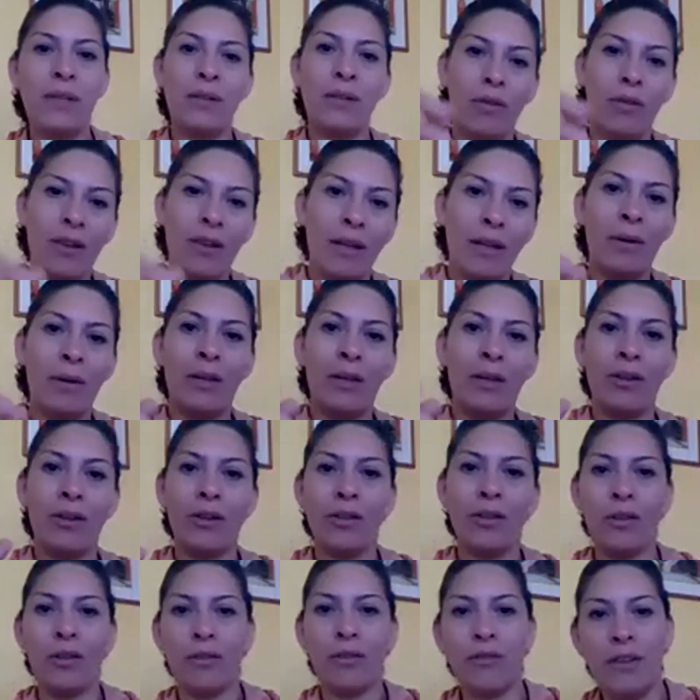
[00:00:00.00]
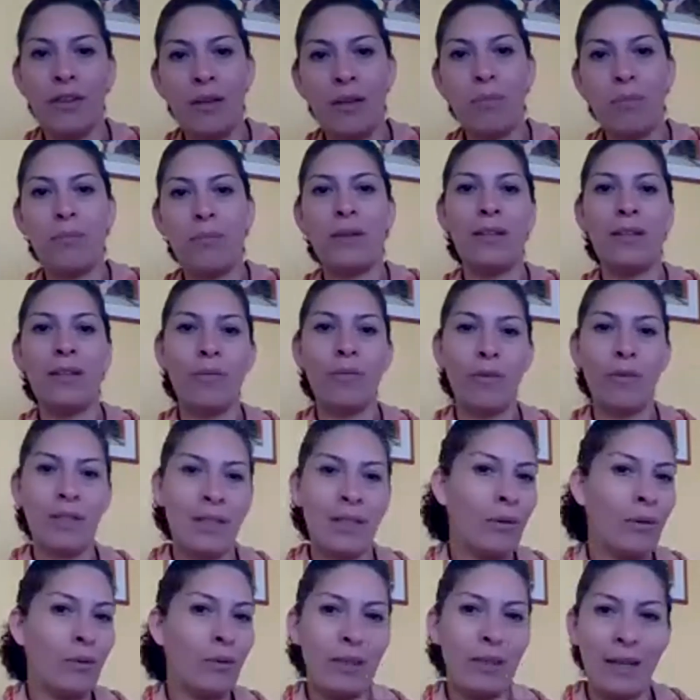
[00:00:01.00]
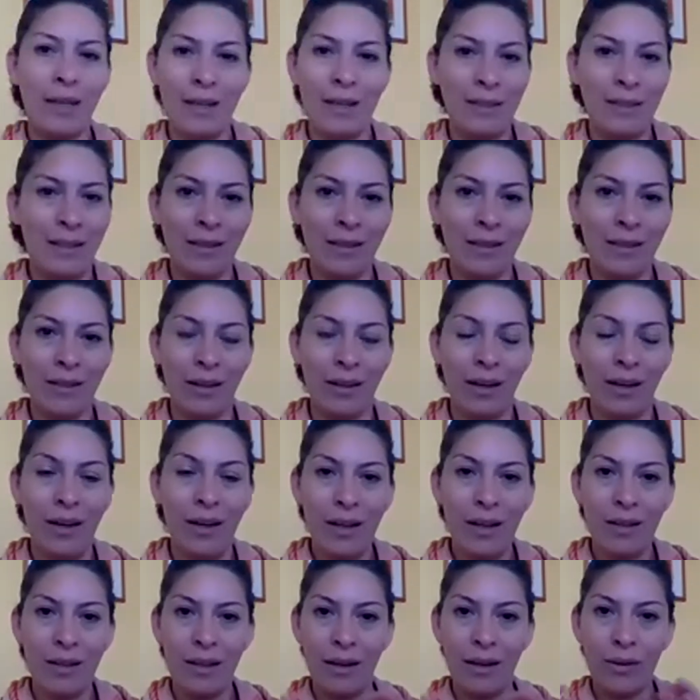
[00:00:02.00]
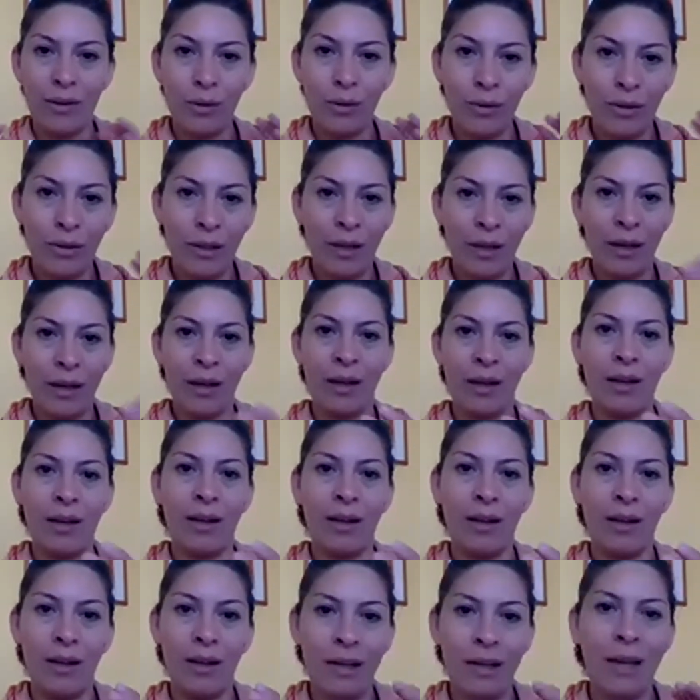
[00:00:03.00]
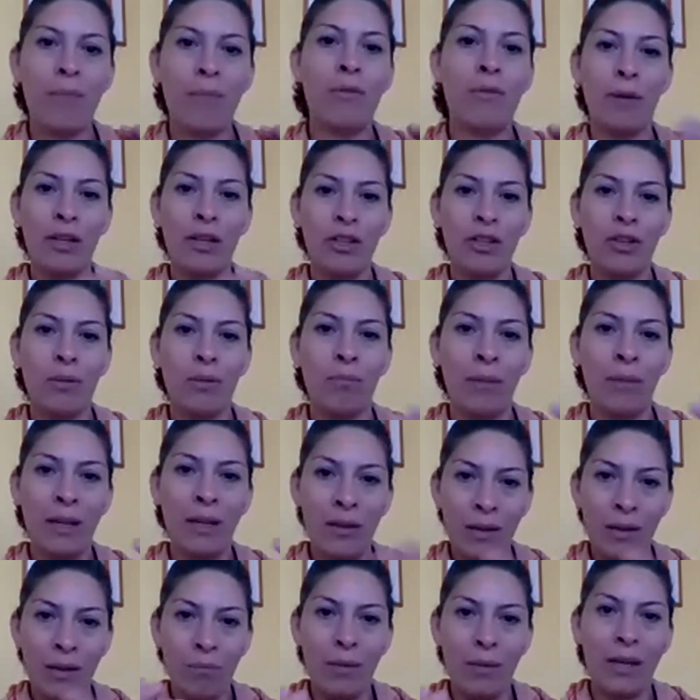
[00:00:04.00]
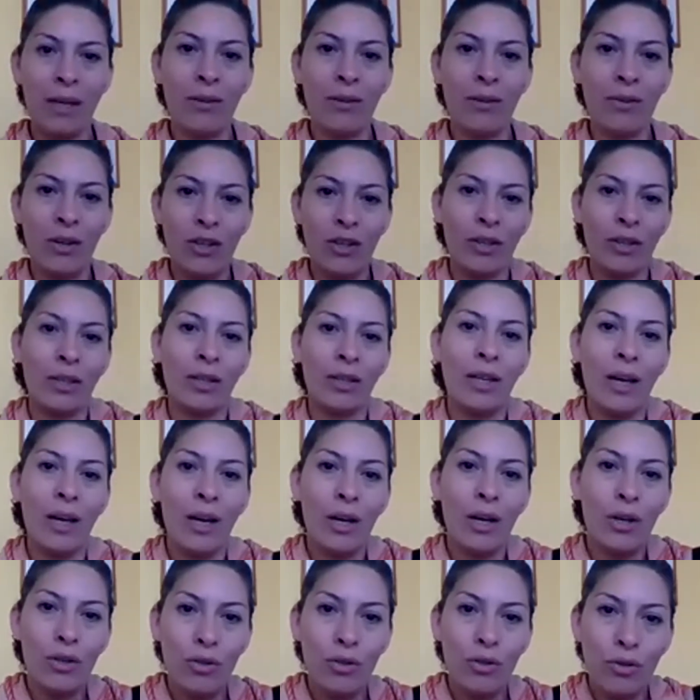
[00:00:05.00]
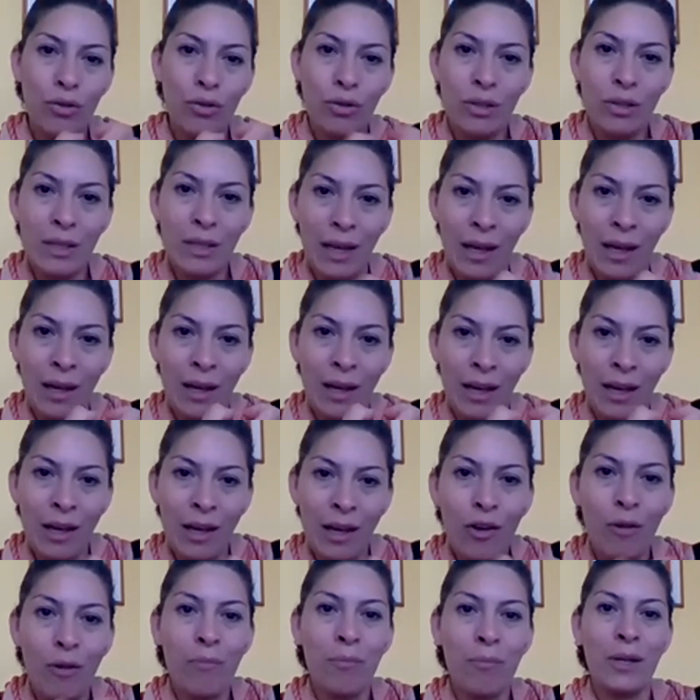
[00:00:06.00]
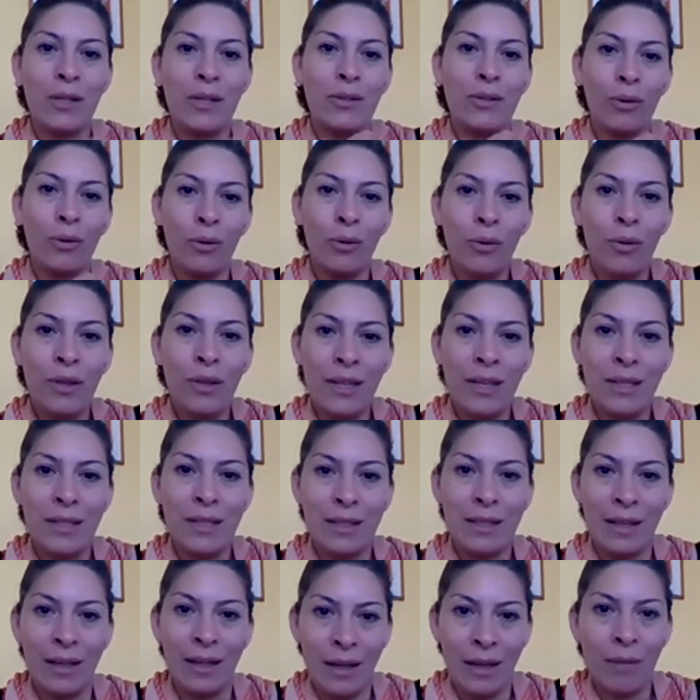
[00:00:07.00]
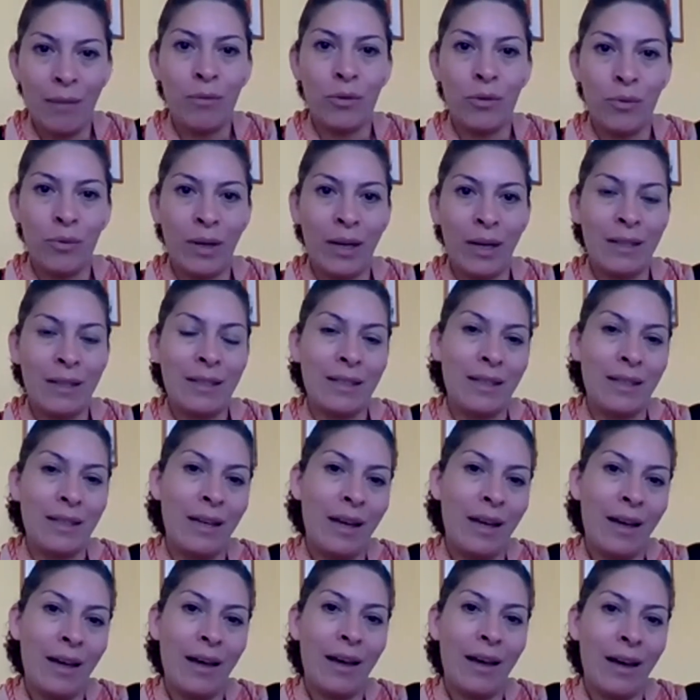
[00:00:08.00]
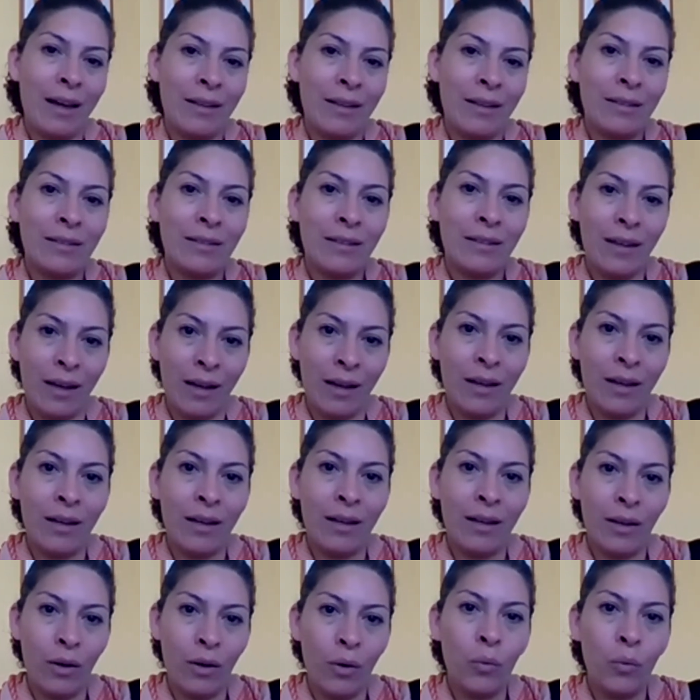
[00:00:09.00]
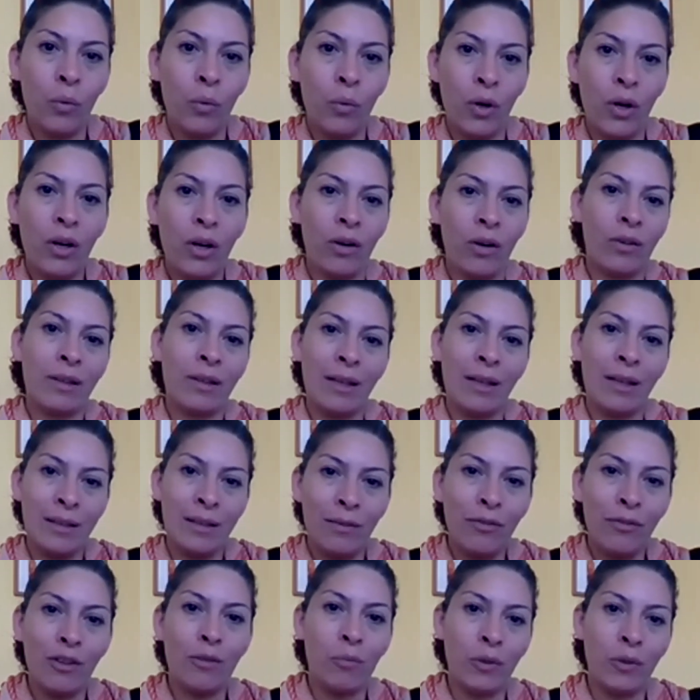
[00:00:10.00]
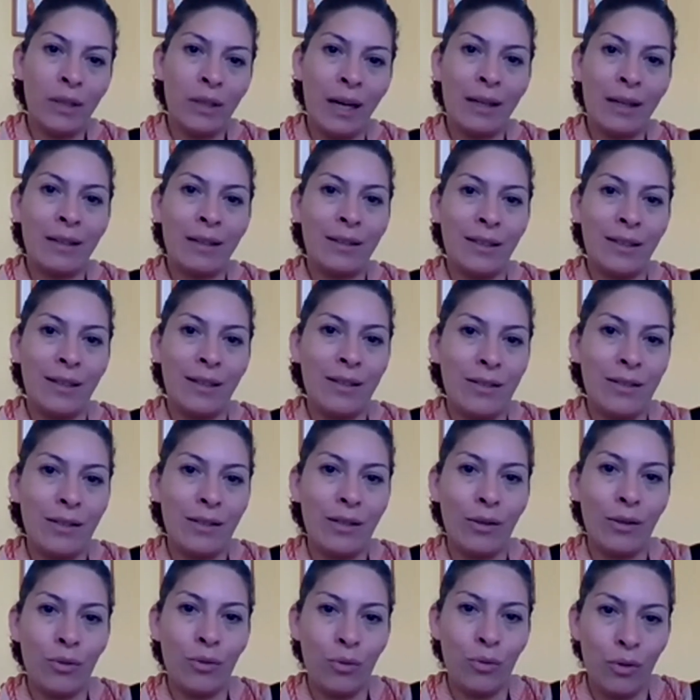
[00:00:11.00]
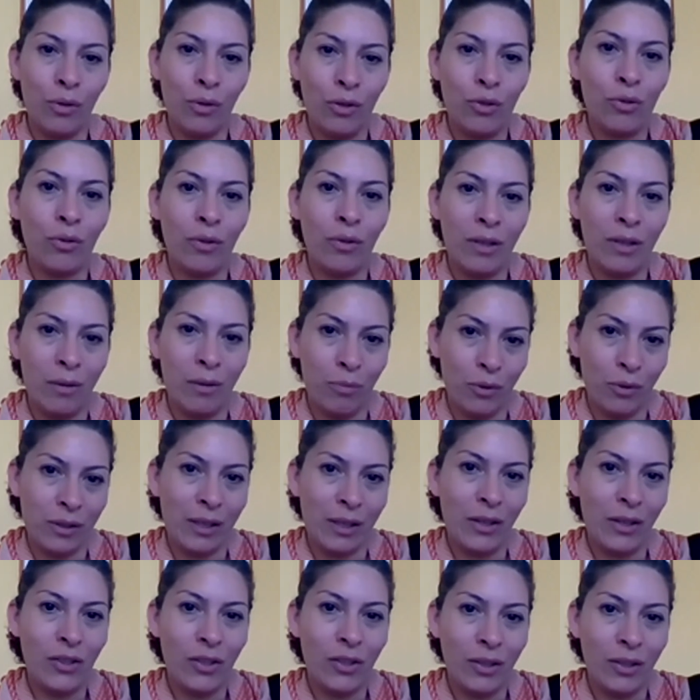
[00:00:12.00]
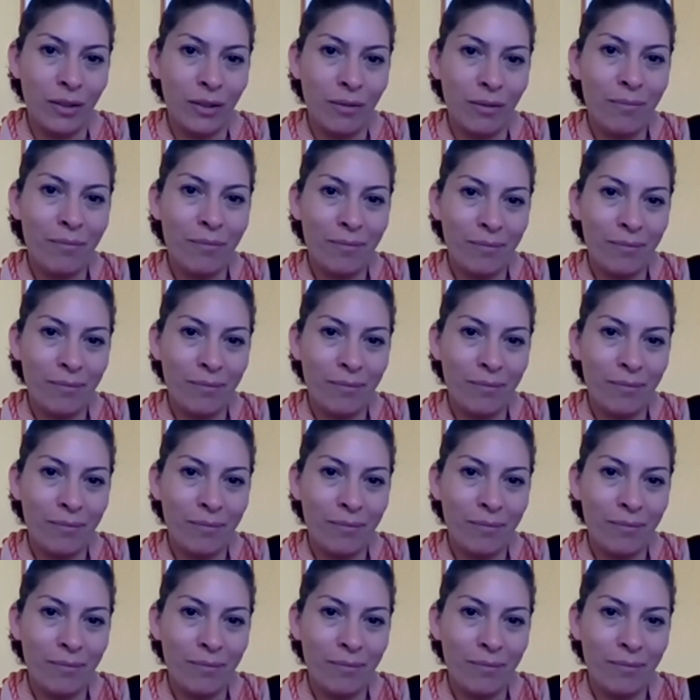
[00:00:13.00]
Philippine with Lebanon or Philippine with Saudi, etc. The whole labor migration should encompass all these labor rights and work on the different modalities to ensure their protection.